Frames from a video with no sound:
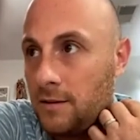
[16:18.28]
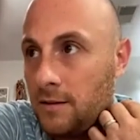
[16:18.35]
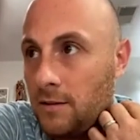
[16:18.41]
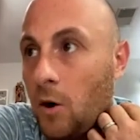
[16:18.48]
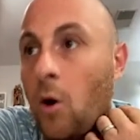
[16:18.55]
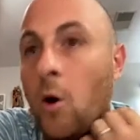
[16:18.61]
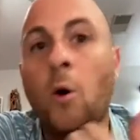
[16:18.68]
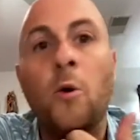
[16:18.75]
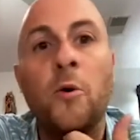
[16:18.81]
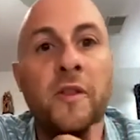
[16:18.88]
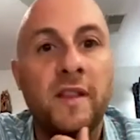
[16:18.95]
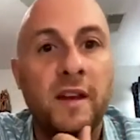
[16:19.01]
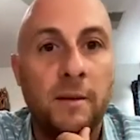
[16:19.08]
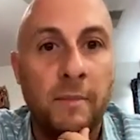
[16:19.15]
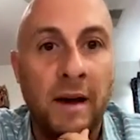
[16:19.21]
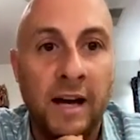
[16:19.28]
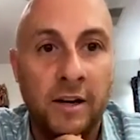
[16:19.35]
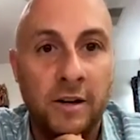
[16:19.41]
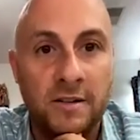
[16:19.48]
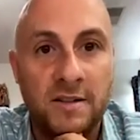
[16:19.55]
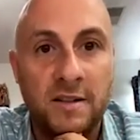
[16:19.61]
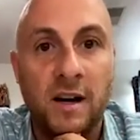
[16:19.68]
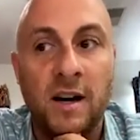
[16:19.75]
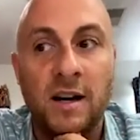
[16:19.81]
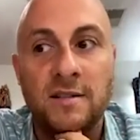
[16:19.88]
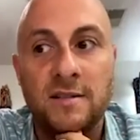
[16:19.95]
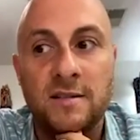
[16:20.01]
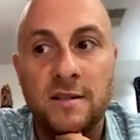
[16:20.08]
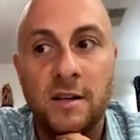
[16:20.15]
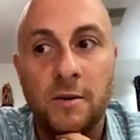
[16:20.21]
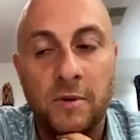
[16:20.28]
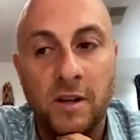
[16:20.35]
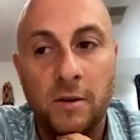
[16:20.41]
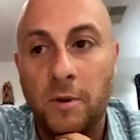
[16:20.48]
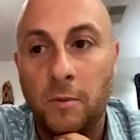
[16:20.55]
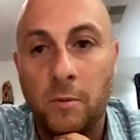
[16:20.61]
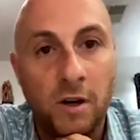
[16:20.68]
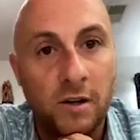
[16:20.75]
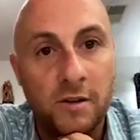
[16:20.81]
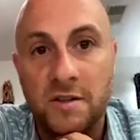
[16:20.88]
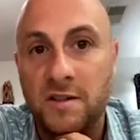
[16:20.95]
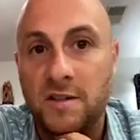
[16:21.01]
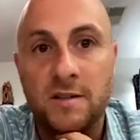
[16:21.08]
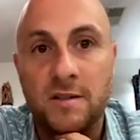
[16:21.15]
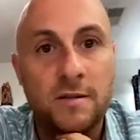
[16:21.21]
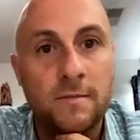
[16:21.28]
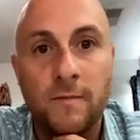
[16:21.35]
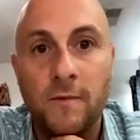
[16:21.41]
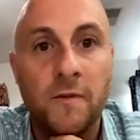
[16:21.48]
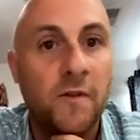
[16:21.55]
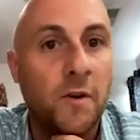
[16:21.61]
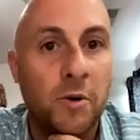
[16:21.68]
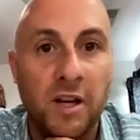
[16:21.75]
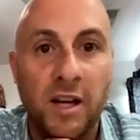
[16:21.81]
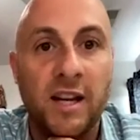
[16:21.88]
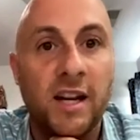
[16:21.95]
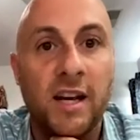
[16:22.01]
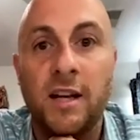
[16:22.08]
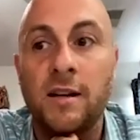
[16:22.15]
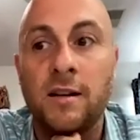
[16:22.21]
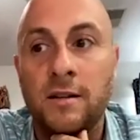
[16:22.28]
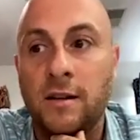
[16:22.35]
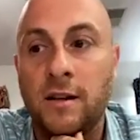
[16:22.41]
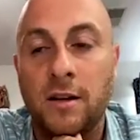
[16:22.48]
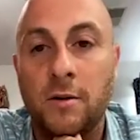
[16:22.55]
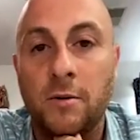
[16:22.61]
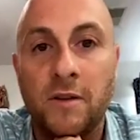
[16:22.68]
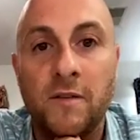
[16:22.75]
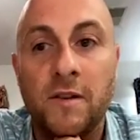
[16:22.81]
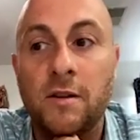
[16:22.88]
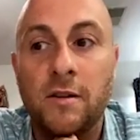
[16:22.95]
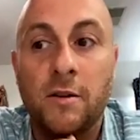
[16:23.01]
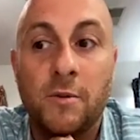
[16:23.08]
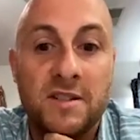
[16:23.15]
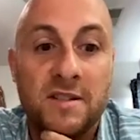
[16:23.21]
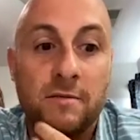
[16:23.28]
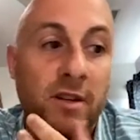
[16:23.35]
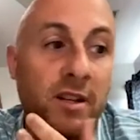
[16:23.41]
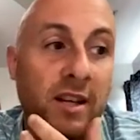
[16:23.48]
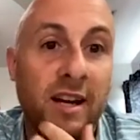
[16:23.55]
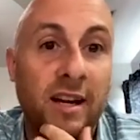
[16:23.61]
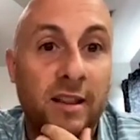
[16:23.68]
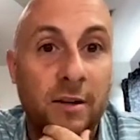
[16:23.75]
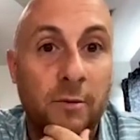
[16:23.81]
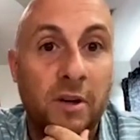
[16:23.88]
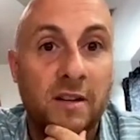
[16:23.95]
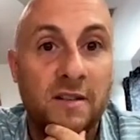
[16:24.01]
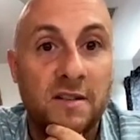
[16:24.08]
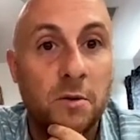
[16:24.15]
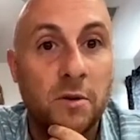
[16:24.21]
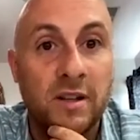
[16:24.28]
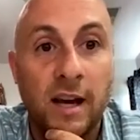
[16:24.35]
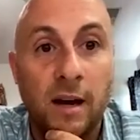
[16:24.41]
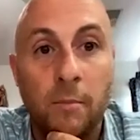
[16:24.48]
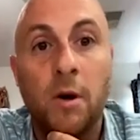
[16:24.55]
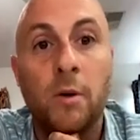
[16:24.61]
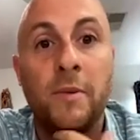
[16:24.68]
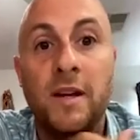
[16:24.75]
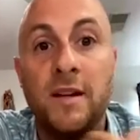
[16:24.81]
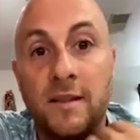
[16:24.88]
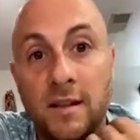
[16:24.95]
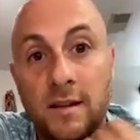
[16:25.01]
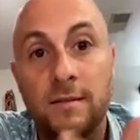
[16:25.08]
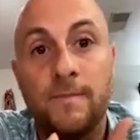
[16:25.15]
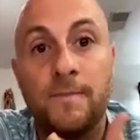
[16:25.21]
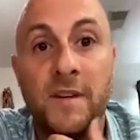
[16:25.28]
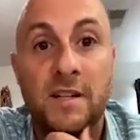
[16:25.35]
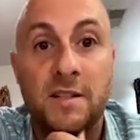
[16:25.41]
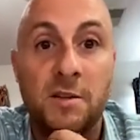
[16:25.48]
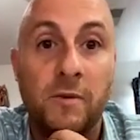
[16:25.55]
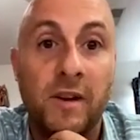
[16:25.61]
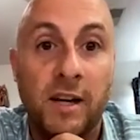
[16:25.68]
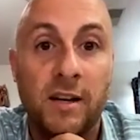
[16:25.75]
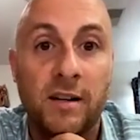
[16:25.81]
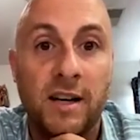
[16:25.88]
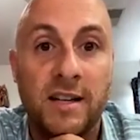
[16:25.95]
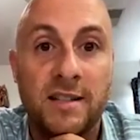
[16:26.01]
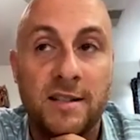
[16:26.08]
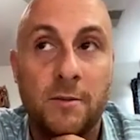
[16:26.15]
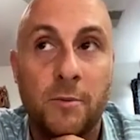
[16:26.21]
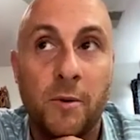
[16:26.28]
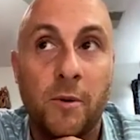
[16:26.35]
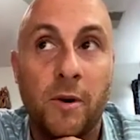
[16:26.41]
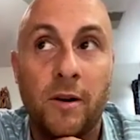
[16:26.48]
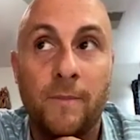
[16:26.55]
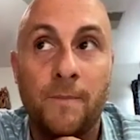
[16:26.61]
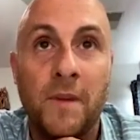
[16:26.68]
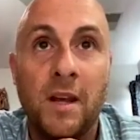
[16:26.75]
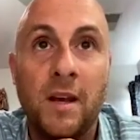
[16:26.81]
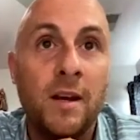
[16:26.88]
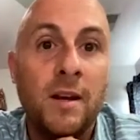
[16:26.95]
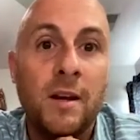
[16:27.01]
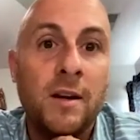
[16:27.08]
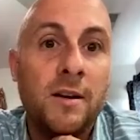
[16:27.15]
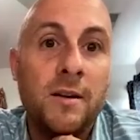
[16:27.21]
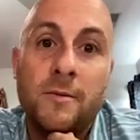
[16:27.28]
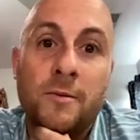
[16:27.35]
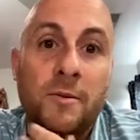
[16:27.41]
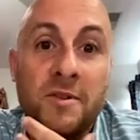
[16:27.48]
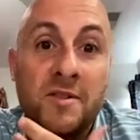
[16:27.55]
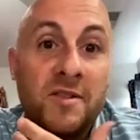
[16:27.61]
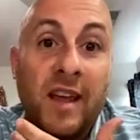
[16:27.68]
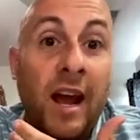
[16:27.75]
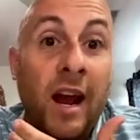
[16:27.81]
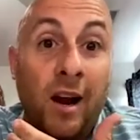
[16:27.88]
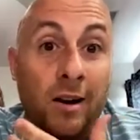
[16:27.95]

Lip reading: the whole thing mattered to us, that we weren't just phoning it in, even though there wasn't really anything we could do in that moment, that she recognized that we're just there.